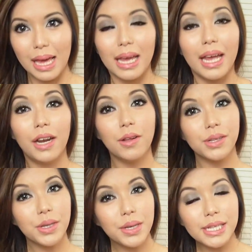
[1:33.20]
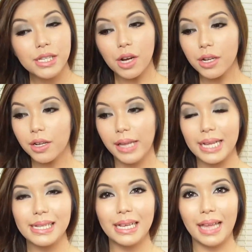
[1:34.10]
And also you can start
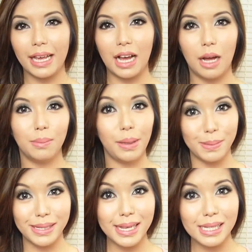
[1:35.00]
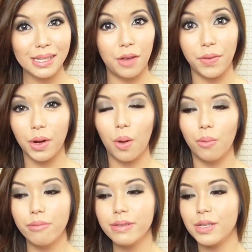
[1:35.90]
collecting like lipsticks of your
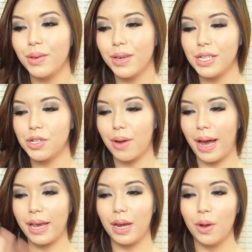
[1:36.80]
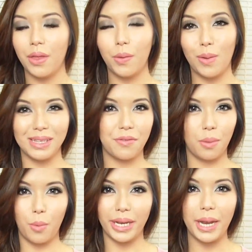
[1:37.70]
own, so you can try the ones
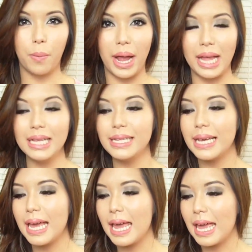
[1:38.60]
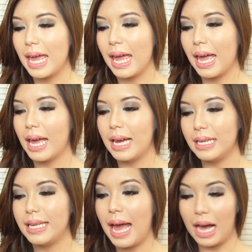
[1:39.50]
from Wet n Wild. And
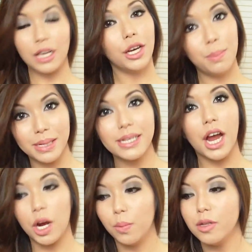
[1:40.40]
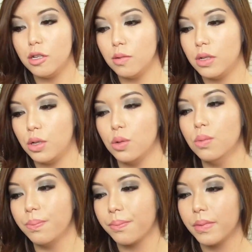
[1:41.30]
yeah, a good mascara would do too.
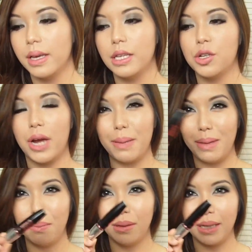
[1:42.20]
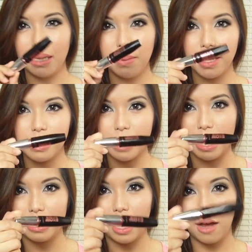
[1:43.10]
Try Maybelline because I
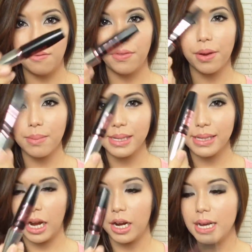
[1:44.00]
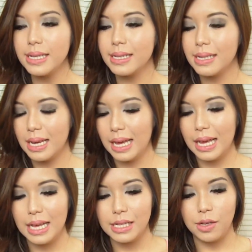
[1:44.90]
love their mascaras.
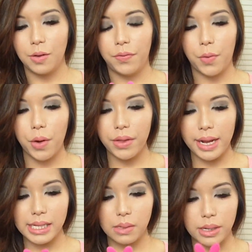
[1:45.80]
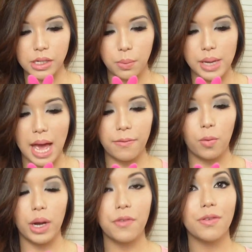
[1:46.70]
So for the next question, we have
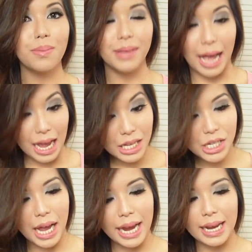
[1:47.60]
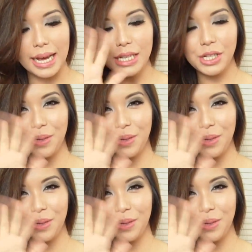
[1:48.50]
one from Naj. Hi Naj.